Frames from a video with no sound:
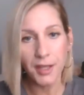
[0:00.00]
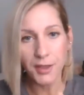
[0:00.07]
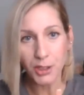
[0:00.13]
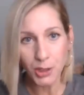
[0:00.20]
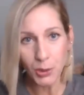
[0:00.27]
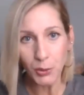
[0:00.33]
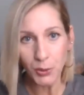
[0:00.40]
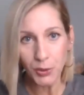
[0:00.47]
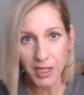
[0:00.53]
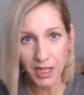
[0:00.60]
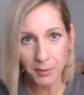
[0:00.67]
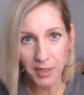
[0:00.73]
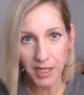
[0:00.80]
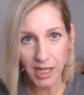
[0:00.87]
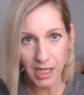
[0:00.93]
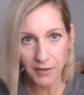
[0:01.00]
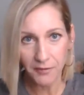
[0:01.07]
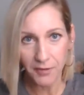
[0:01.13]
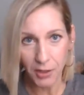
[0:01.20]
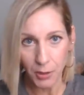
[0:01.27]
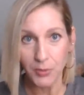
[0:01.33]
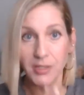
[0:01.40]
the tool that I'm going to
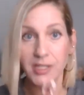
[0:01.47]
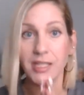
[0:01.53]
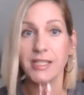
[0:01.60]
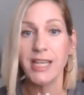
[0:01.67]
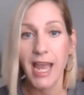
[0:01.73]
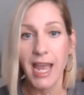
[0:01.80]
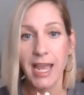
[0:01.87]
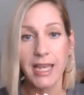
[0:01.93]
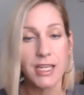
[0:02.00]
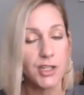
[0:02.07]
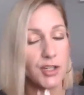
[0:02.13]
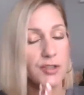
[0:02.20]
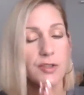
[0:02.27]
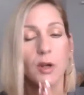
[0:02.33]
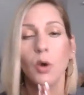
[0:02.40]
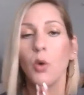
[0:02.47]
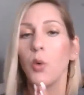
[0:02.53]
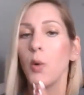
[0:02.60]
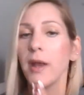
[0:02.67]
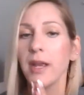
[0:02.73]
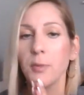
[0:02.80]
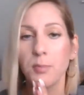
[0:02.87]
give you today is just a
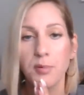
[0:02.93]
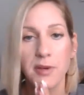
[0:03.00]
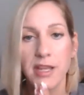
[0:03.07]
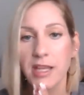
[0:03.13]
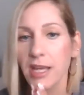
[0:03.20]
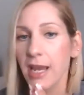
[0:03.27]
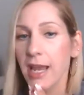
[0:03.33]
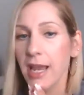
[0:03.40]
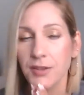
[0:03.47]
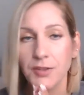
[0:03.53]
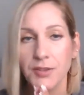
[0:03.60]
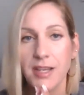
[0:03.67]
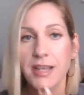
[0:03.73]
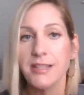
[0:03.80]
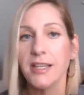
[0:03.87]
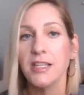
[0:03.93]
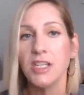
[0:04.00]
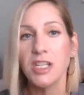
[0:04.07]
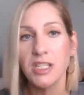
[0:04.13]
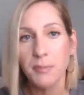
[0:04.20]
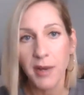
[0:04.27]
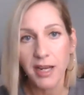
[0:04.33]
quick breathing exercise. I
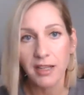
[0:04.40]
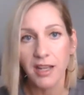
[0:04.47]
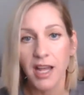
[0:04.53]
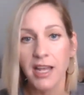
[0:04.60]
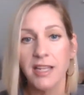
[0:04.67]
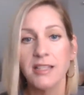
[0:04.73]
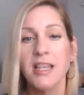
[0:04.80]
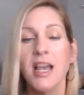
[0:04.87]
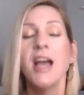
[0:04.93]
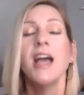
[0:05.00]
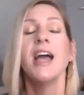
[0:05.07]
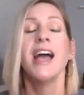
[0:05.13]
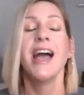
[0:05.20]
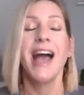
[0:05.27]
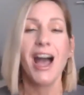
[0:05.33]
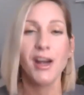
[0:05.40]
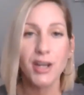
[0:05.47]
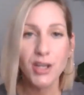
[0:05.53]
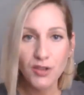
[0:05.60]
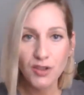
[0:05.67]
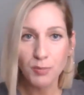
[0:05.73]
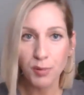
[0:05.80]
teach my clients how
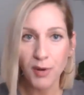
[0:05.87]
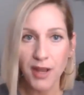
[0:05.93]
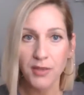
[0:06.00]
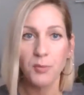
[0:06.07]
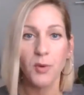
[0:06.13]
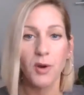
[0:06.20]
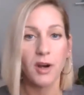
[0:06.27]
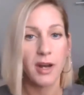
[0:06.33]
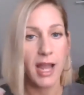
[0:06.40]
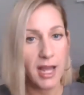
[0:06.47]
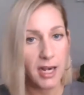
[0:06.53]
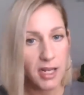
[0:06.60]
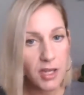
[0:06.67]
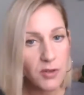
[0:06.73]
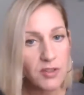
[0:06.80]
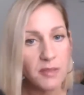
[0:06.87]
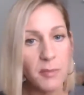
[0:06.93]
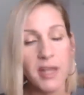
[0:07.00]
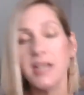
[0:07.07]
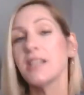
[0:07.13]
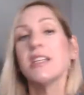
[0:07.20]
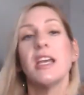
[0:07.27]
to use breath work, how to use
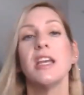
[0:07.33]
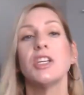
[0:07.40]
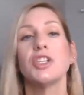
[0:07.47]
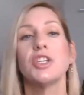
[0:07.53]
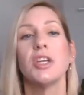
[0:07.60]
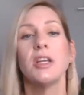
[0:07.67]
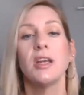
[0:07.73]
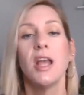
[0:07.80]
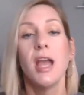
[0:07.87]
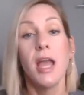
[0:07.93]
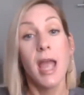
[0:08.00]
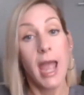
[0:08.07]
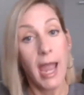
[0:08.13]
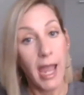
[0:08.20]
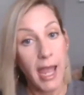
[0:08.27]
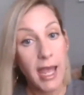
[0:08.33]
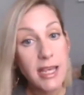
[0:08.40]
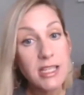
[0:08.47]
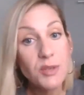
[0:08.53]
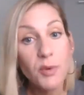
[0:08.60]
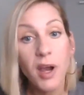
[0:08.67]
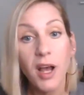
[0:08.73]
meditation,
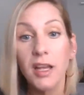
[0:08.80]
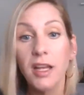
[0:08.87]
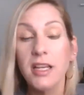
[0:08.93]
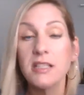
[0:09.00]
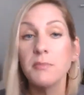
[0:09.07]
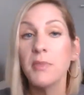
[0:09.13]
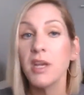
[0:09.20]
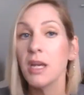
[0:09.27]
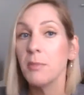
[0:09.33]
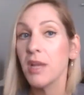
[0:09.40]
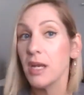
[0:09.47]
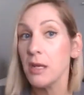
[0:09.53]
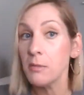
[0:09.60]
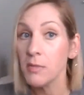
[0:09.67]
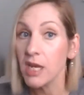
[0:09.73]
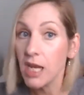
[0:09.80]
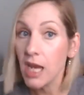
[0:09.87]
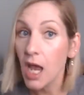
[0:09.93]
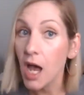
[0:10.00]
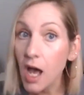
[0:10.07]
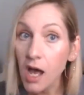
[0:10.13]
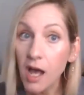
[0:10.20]
as well as many, many,
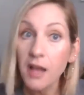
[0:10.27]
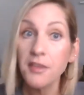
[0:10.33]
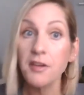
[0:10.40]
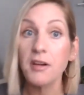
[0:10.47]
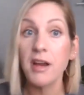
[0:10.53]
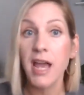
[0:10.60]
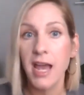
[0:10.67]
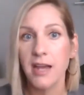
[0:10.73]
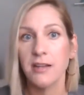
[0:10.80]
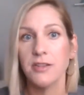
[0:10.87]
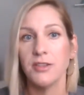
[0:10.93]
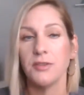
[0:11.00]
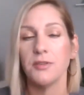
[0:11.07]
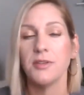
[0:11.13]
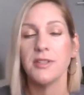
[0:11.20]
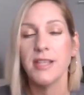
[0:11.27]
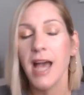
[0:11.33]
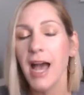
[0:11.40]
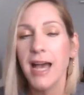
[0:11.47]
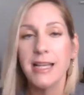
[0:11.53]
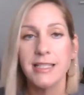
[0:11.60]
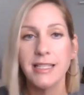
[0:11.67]
many other
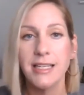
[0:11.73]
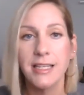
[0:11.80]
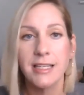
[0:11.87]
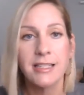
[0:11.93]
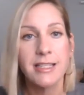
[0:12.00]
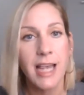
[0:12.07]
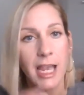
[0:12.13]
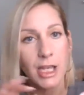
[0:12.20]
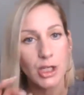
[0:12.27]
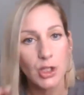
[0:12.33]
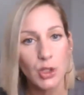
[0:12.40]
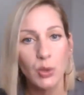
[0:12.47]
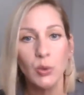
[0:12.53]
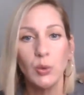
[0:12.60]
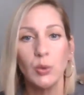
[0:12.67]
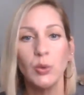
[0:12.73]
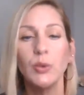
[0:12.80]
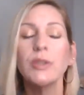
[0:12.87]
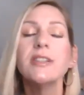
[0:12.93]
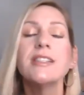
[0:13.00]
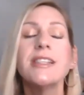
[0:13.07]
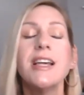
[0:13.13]
exercises and
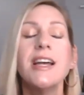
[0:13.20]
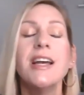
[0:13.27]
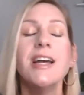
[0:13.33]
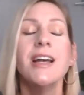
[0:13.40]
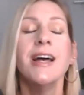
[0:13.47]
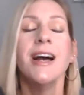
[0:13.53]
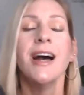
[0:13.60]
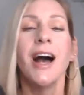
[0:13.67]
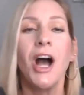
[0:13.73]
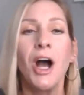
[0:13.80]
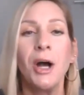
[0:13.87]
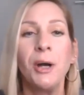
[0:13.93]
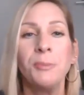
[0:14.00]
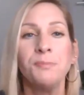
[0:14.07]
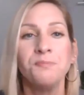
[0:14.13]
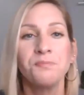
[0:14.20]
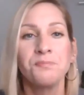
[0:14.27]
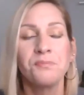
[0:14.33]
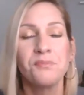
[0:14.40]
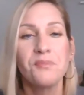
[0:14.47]
tools um,